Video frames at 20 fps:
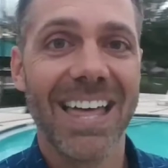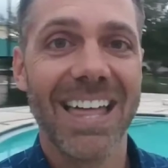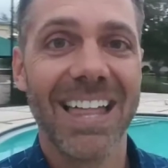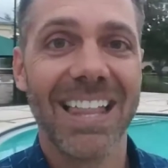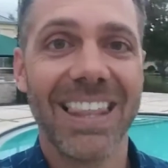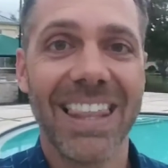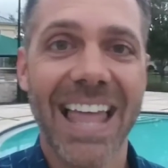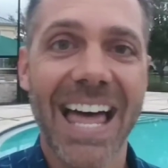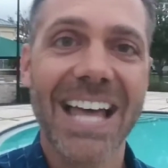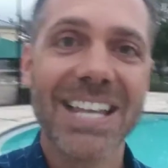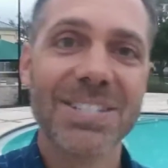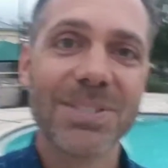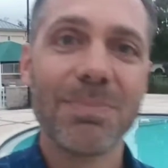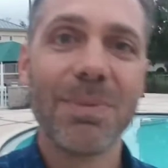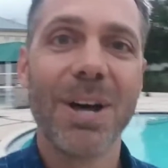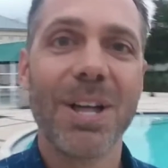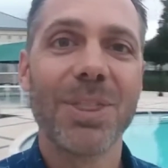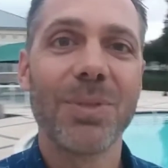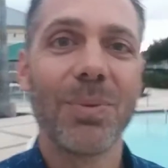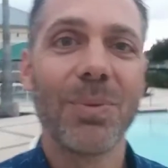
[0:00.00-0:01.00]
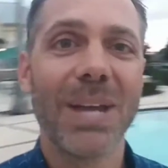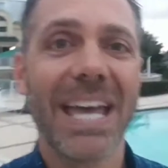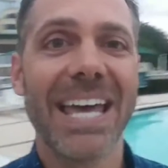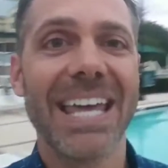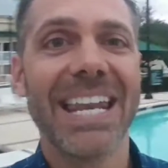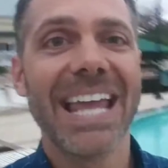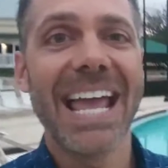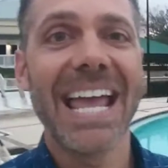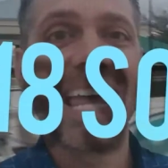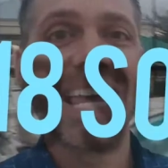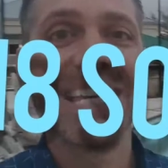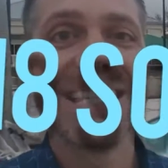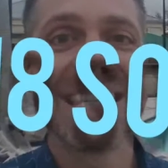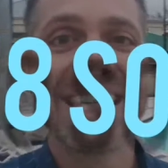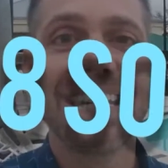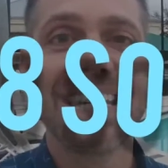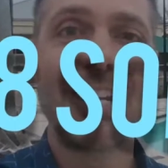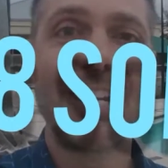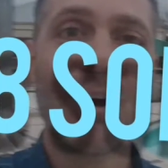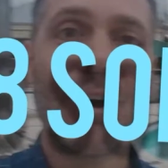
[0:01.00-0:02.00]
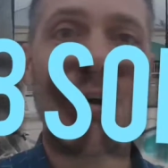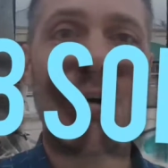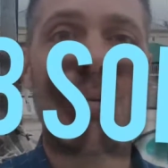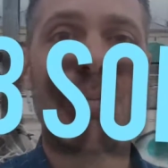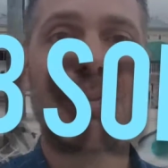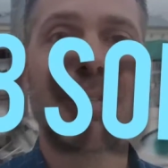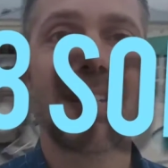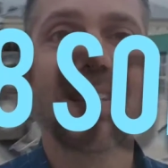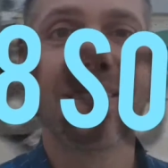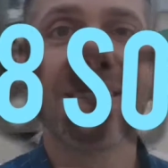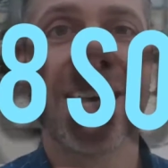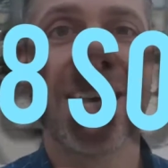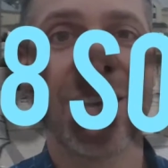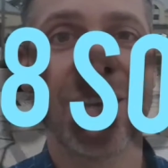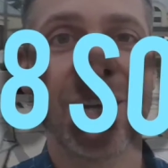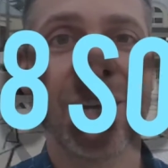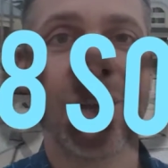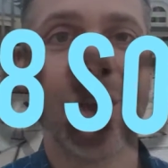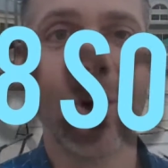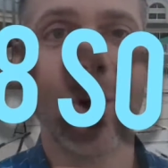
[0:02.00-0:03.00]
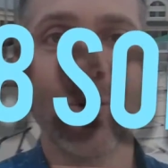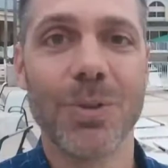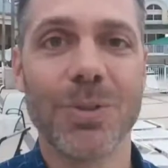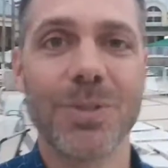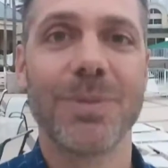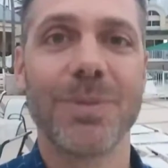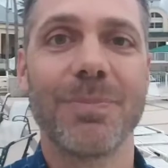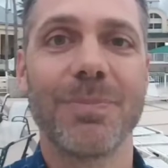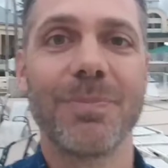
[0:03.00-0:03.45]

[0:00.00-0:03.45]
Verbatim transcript: Last month we had 18 homes selling and close.